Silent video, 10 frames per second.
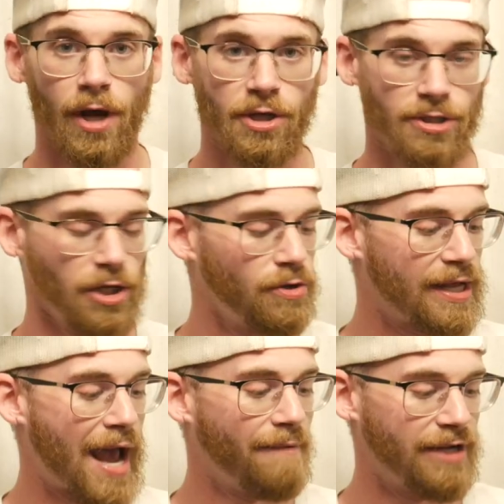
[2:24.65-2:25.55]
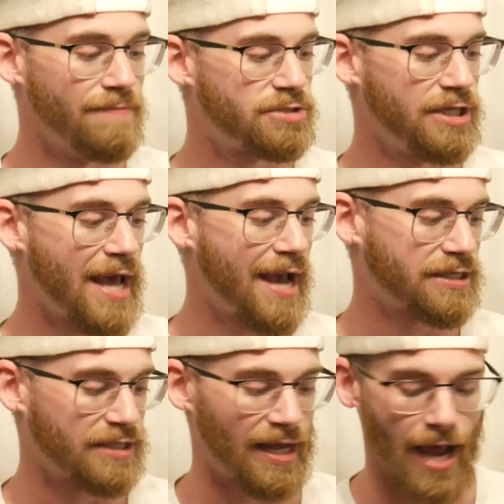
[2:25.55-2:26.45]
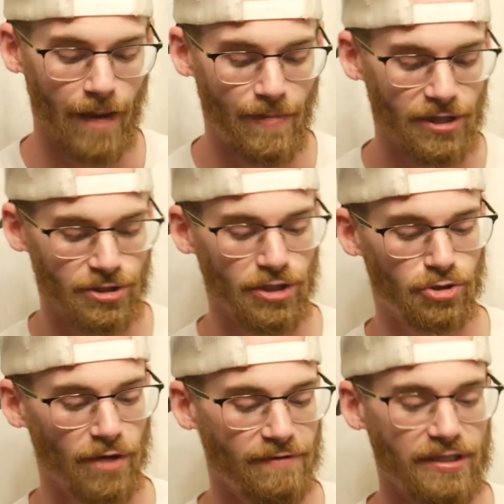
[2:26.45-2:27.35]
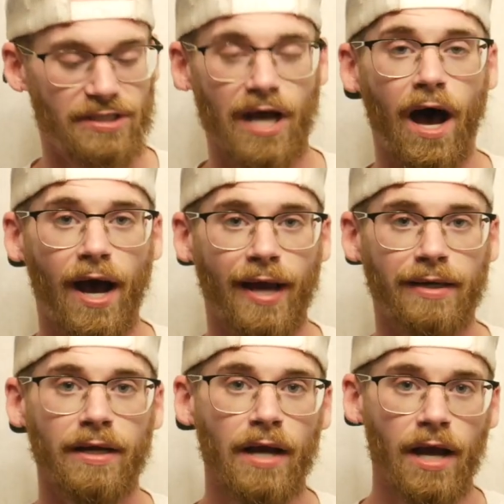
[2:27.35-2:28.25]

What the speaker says: so that you can have an MCX and a piston driven design,